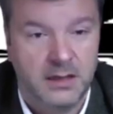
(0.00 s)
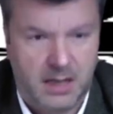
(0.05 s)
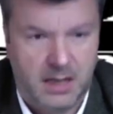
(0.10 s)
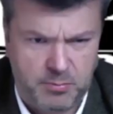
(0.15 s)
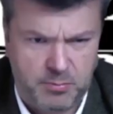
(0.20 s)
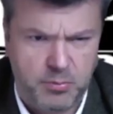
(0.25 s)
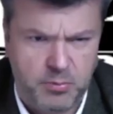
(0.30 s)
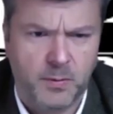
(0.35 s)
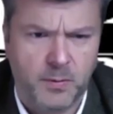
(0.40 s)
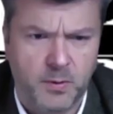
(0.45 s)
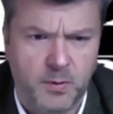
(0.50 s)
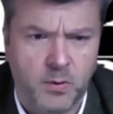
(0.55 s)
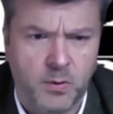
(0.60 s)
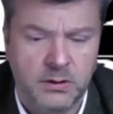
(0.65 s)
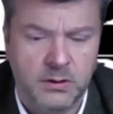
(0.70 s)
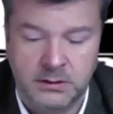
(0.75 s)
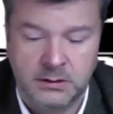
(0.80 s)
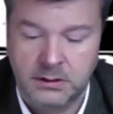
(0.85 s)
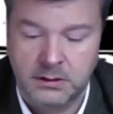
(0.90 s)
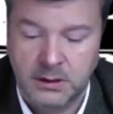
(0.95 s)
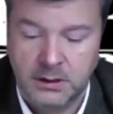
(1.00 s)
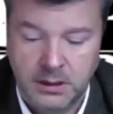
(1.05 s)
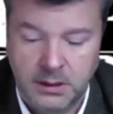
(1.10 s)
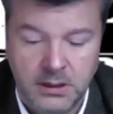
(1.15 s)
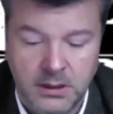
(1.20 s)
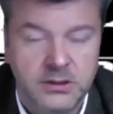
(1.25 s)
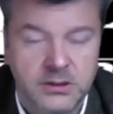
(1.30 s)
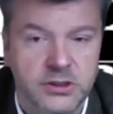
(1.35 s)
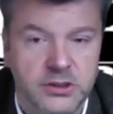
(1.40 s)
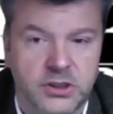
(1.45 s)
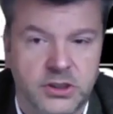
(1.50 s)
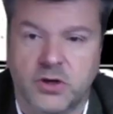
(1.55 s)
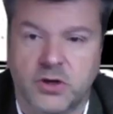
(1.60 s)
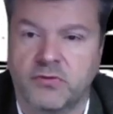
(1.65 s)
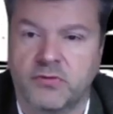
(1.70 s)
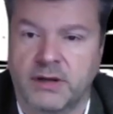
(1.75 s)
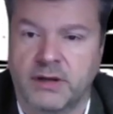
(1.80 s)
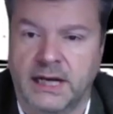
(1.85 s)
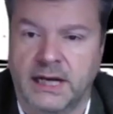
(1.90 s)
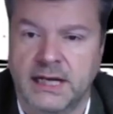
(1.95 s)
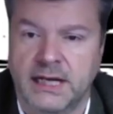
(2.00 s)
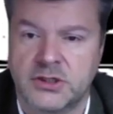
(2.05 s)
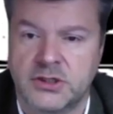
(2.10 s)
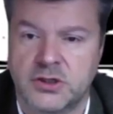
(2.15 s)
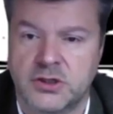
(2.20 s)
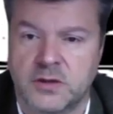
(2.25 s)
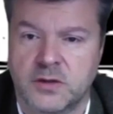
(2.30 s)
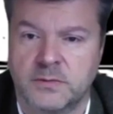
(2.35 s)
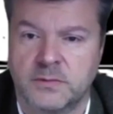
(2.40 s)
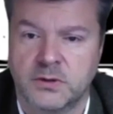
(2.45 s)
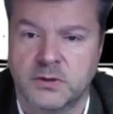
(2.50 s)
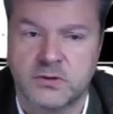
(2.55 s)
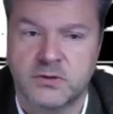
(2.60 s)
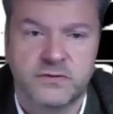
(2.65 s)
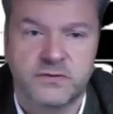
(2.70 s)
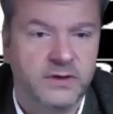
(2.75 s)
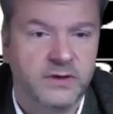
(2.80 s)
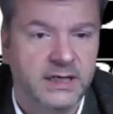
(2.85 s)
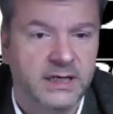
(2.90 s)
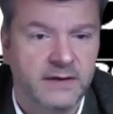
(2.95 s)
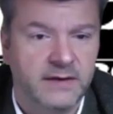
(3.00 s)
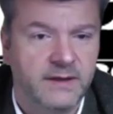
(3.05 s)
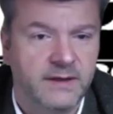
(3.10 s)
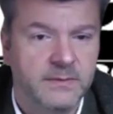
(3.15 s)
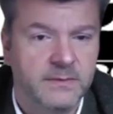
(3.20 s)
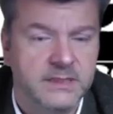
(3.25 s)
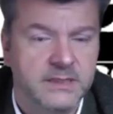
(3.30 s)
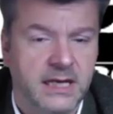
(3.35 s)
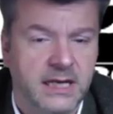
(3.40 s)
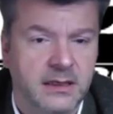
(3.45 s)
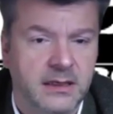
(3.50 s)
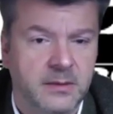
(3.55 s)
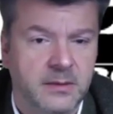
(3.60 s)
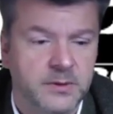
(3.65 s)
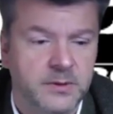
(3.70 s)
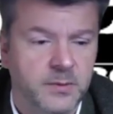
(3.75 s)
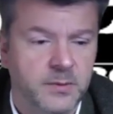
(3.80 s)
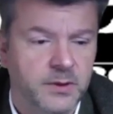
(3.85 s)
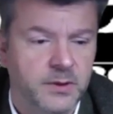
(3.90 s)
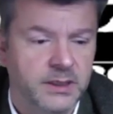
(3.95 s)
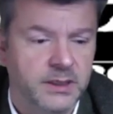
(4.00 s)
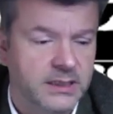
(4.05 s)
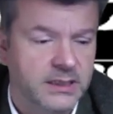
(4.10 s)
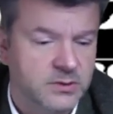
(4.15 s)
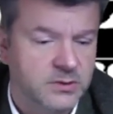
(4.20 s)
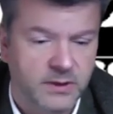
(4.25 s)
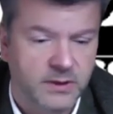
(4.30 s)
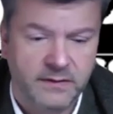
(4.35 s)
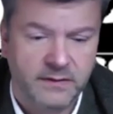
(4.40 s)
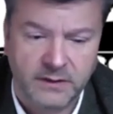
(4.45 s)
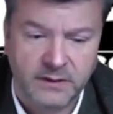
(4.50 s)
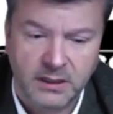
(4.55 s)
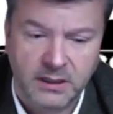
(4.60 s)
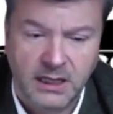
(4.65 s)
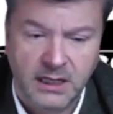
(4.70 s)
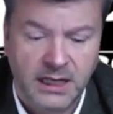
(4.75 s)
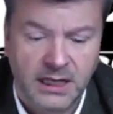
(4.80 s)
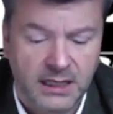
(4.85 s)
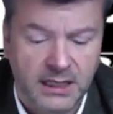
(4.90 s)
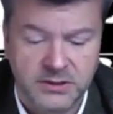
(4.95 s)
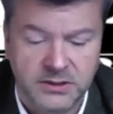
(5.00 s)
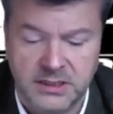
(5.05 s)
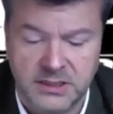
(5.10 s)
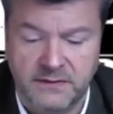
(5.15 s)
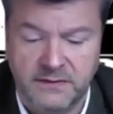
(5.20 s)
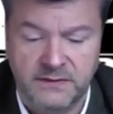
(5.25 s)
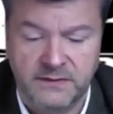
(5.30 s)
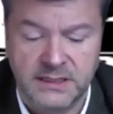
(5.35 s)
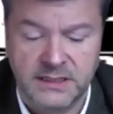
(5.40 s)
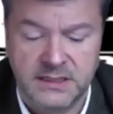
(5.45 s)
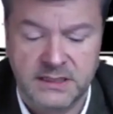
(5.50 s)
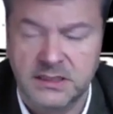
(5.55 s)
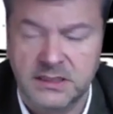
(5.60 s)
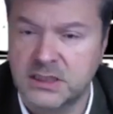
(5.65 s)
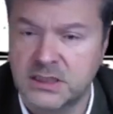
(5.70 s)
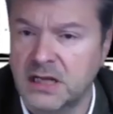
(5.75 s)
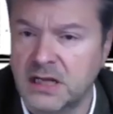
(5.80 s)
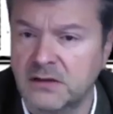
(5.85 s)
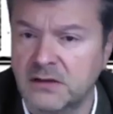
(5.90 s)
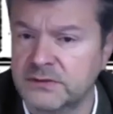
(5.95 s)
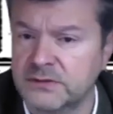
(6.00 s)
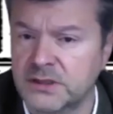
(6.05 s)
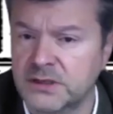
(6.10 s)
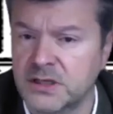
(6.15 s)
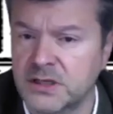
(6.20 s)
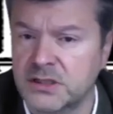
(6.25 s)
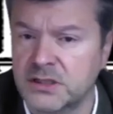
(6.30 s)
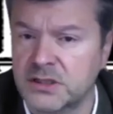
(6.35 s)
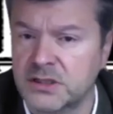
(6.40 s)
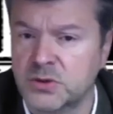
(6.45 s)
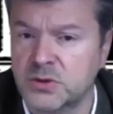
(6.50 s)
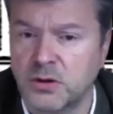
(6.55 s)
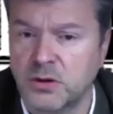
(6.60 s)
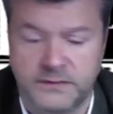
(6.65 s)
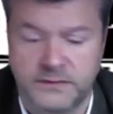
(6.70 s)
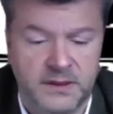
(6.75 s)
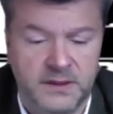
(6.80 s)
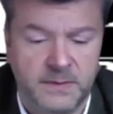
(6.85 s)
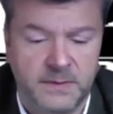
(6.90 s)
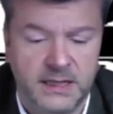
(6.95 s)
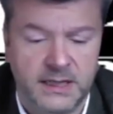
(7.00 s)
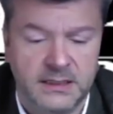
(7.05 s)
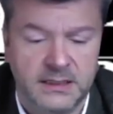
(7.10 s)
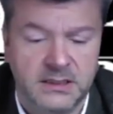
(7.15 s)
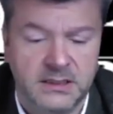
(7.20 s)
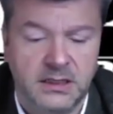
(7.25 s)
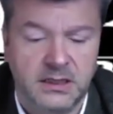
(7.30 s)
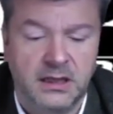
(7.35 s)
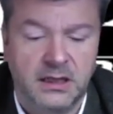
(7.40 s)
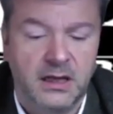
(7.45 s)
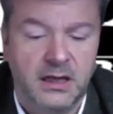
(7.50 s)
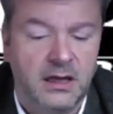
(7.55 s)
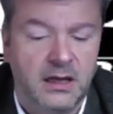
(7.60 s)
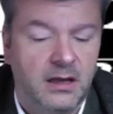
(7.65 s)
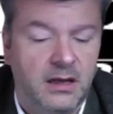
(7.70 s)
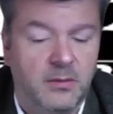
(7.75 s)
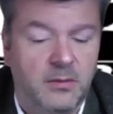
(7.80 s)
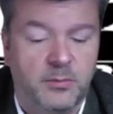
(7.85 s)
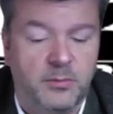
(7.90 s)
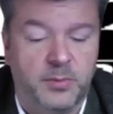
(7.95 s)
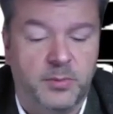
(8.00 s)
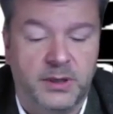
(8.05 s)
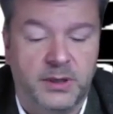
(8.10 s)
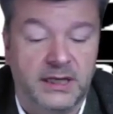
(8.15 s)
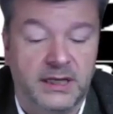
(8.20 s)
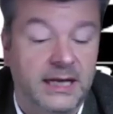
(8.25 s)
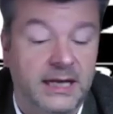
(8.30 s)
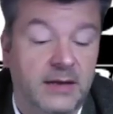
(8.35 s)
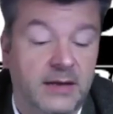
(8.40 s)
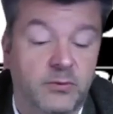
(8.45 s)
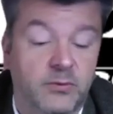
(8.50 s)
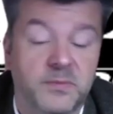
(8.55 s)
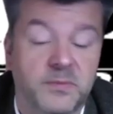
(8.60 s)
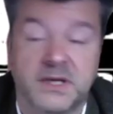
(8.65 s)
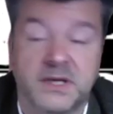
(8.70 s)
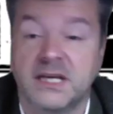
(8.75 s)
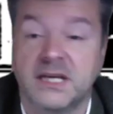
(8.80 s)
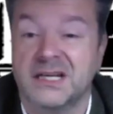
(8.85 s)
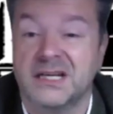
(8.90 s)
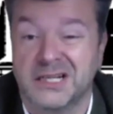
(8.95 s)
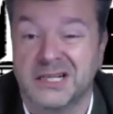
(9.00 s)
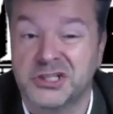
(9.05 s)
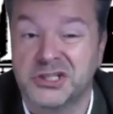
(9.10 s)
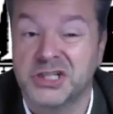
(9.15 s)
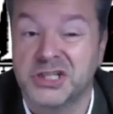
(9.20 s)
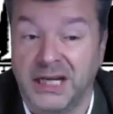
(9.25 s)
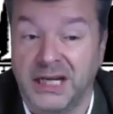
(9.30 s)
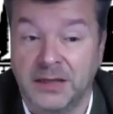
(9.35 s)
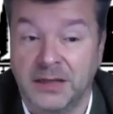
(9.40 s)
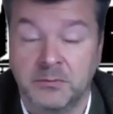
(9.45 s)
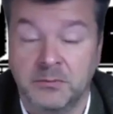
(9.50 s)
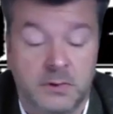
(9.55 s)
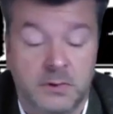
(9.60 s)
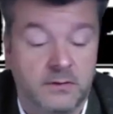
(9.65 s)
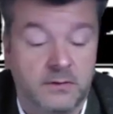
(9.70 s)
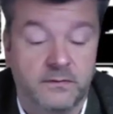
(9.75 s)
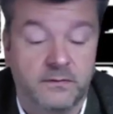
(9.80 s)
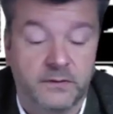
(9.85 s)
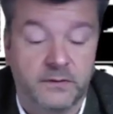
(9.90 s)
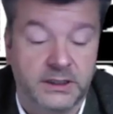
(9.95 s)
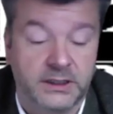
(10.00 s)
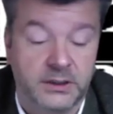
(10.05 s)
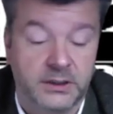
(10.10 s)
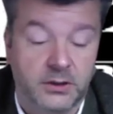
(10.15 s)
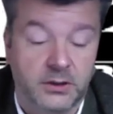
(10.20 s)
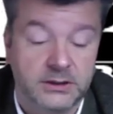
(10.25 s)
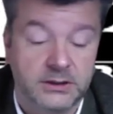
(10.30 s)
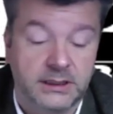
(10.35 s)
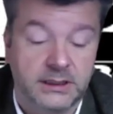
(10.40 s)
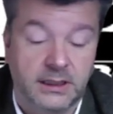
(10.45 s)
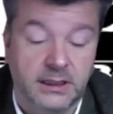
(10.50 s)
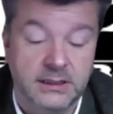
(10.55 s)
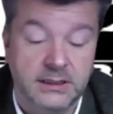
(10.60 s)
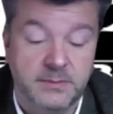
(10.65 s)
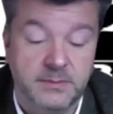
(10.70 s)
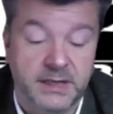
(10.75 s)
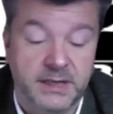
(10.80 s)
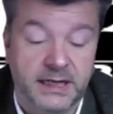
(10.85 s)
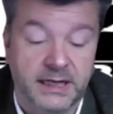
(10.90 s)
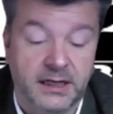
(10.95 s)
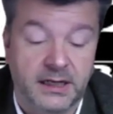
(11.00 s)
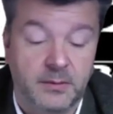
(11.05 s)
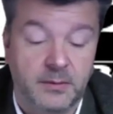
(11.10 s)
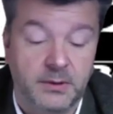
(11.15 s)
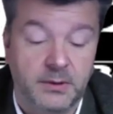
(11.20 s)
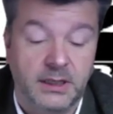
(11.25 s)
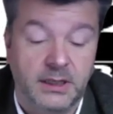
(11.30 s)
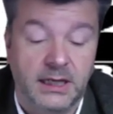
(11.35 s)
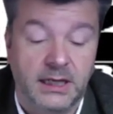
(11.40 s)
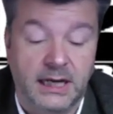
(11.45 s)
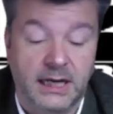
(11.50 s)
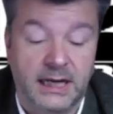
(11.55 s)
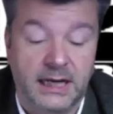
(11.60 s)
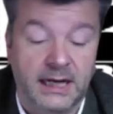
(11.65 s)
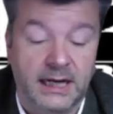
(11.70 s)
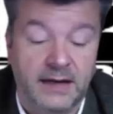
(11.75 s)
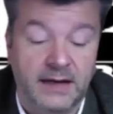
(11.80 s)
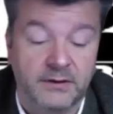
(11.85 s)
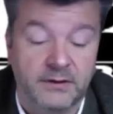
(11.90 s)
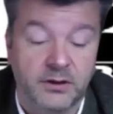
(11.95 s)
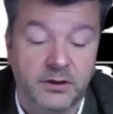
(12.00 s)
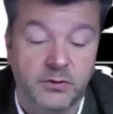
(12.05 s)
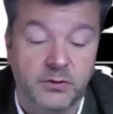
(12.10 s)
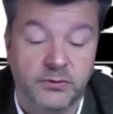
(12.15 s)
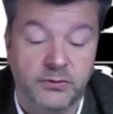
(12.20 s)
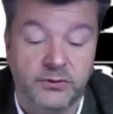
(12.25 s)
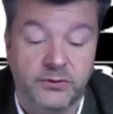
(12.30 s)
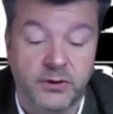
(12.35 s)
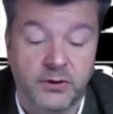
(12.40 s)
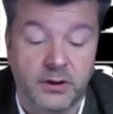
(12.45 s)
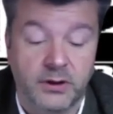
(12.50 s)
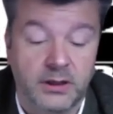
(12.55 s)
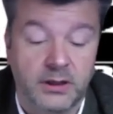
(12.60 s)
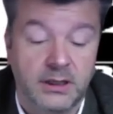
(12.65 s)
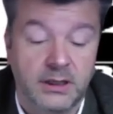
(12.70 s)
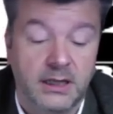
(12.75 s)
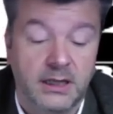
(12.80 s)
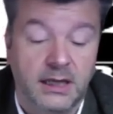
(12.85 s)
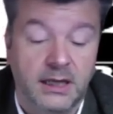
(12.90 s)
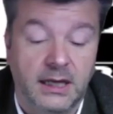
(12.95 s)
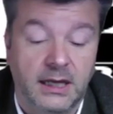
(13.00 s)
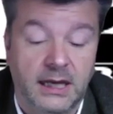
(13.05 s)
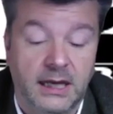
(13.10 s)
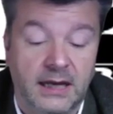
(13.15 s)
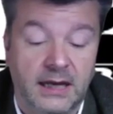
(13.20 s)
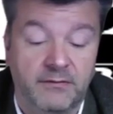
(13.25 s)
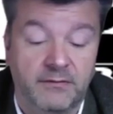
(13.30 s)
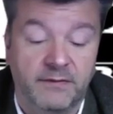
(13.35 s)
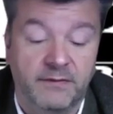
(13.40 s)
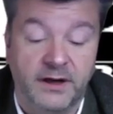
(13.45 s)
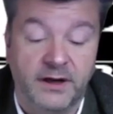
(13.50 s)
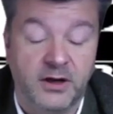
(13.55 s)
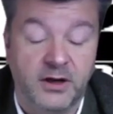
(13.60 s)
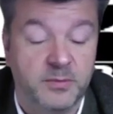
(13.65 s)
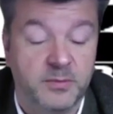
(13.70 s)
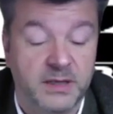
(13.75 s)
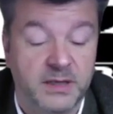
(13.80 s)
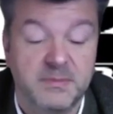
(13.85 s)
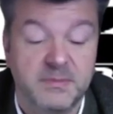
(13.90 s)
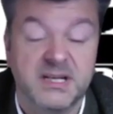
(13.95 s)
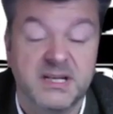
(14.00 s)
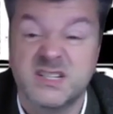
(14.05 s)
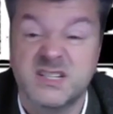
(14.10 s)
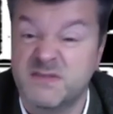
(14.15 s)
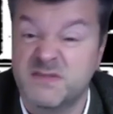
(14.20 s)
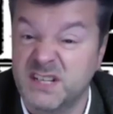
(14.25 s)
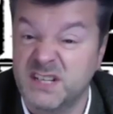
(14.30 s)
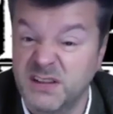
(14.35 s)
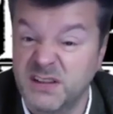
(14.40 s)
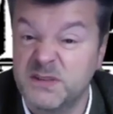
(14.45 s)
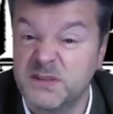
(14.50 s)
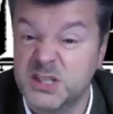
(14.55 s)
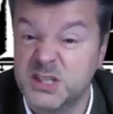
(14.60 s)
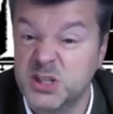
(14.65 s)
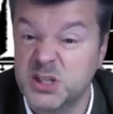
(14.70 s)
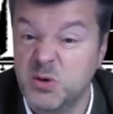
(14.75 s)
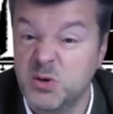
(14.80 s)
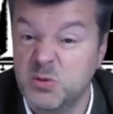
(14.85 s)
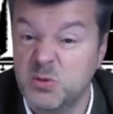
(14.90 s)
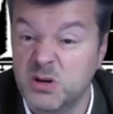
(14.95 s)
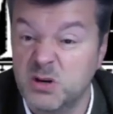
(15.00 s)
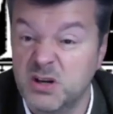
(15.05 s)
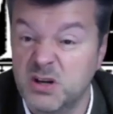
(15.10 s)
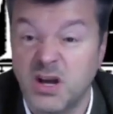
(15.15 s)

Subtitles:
proper one, to do a really nice job on those for you and have them stand up in your bookcase or whatever, and just have this on the shelf to show off to your mates. But it would be a shame for you not to pick it up and have a go through it and find out how to play, because if you love the show,